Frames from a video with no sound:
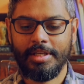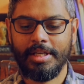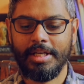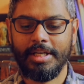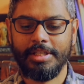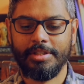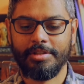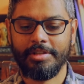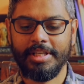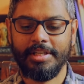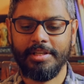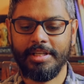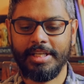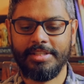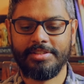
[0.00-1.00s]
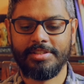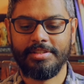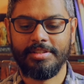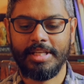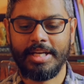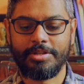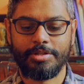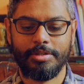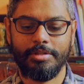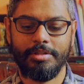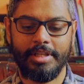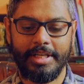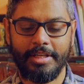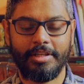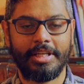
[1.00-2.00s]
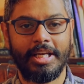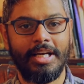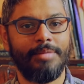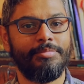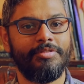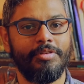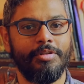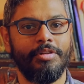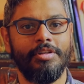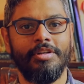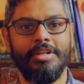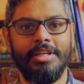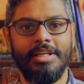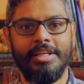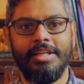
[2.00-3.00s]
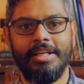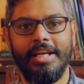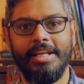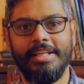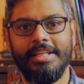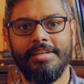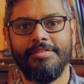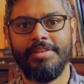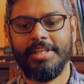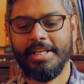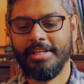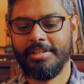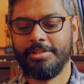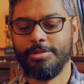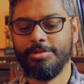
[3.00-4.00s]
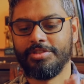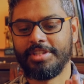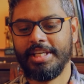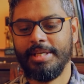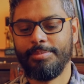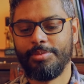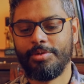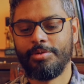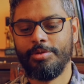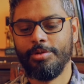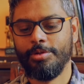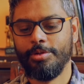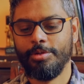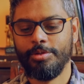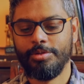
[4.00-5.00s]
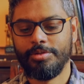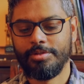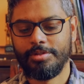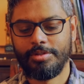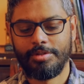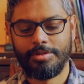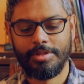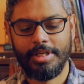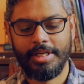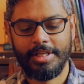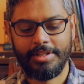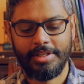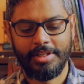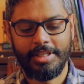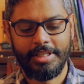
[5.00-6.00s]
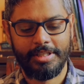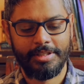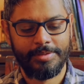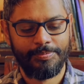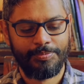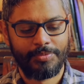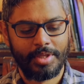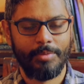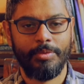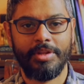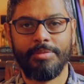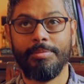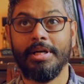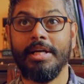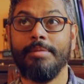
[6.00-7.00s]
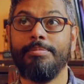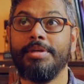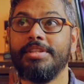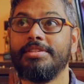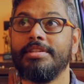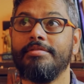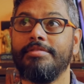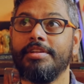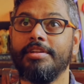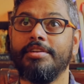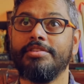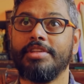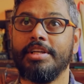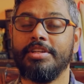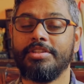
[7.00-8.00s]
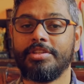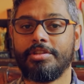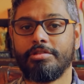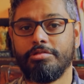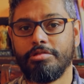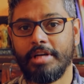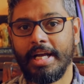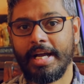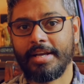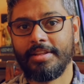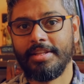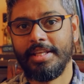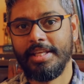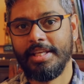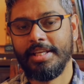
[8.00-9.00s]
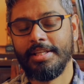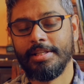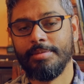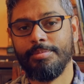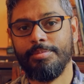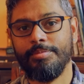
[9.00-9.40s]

you create a nice natural air gap for any of the air to escape through the lid. With my piston fillers, I just crack the